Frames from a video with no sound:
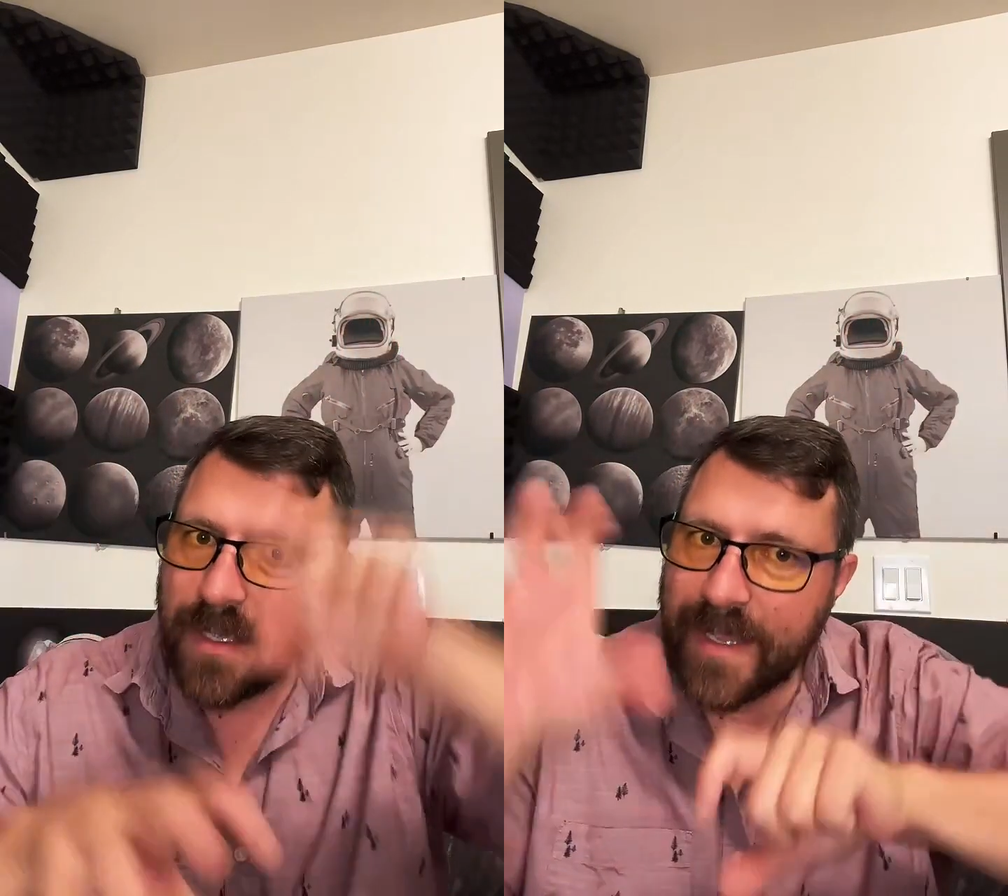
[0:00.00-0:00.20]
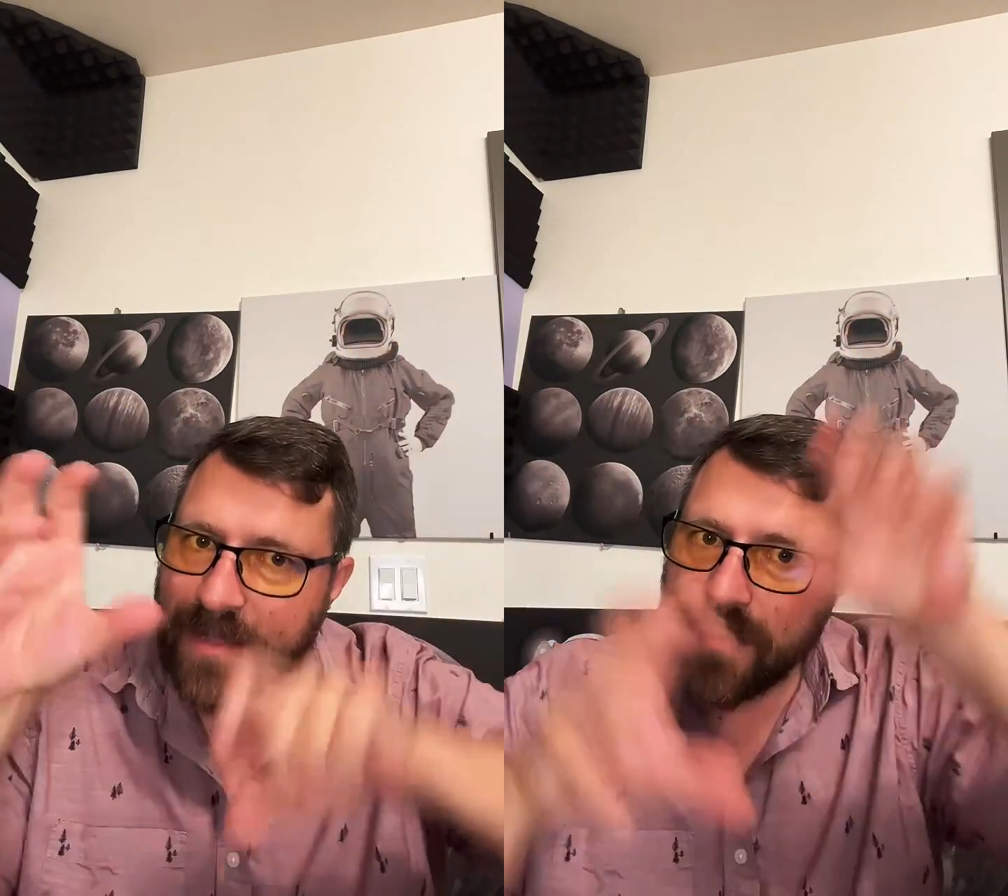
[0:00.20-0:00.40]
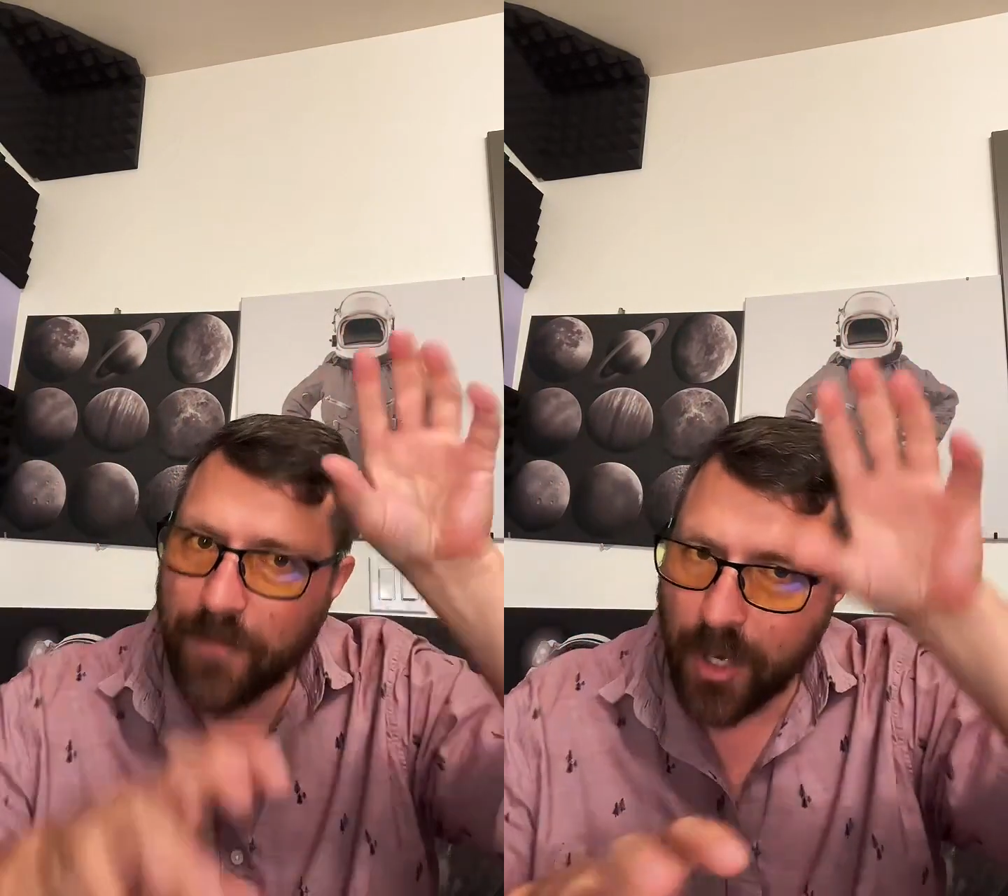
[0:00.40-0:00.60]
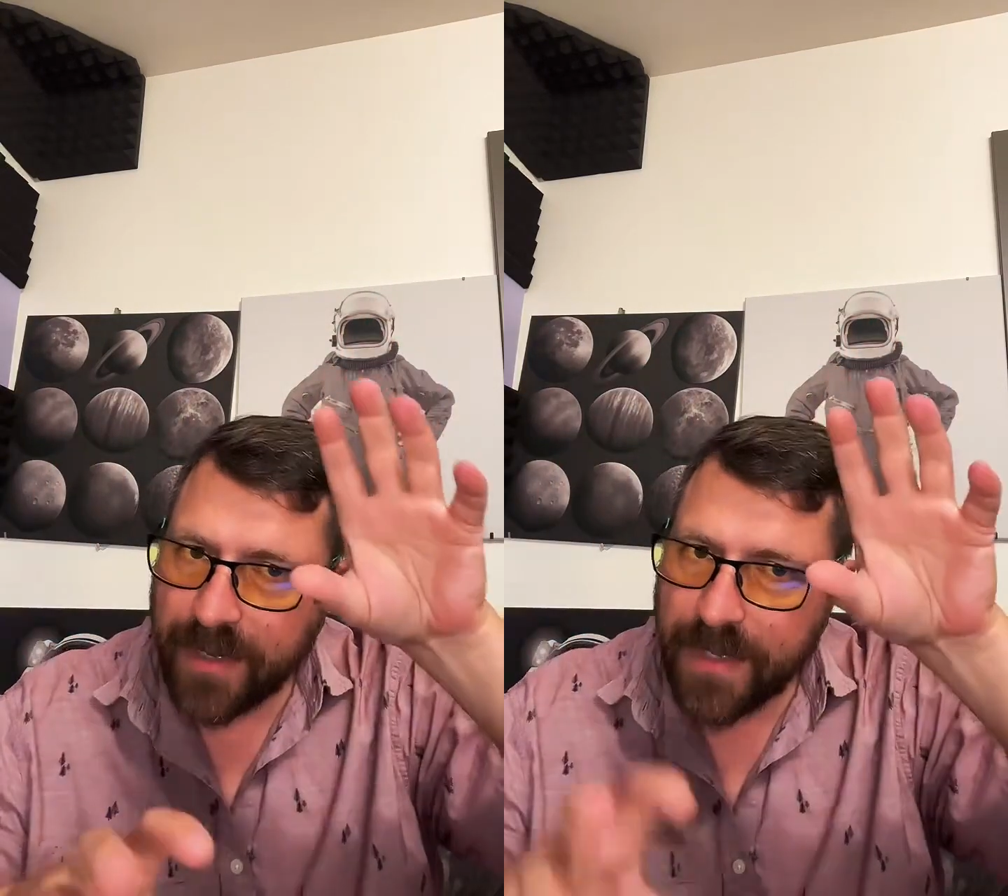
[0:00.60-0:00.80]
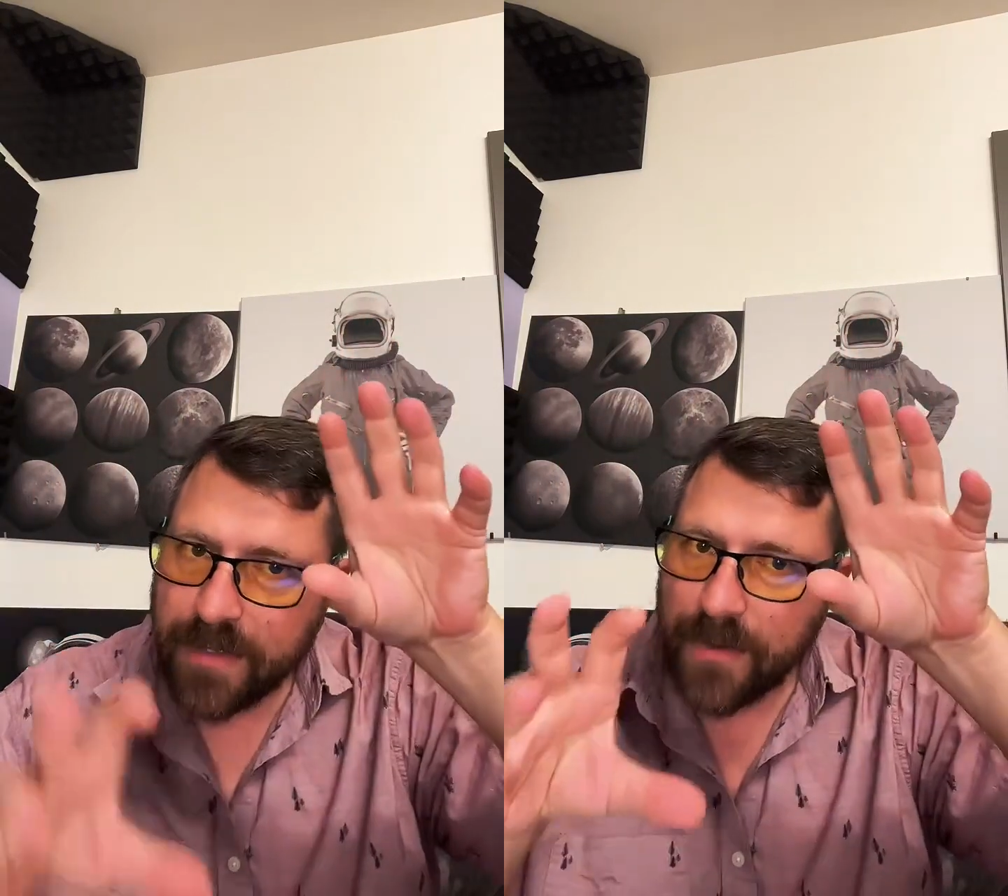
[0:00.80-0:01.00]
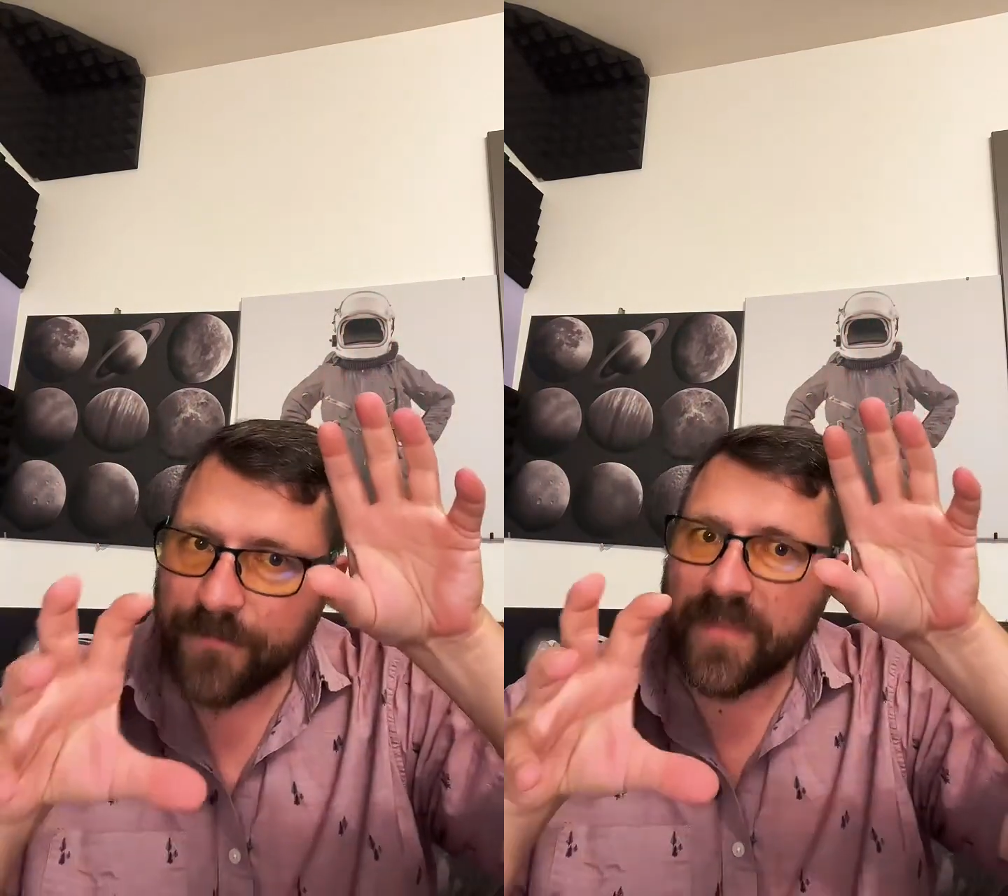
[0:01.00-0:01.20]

in the market.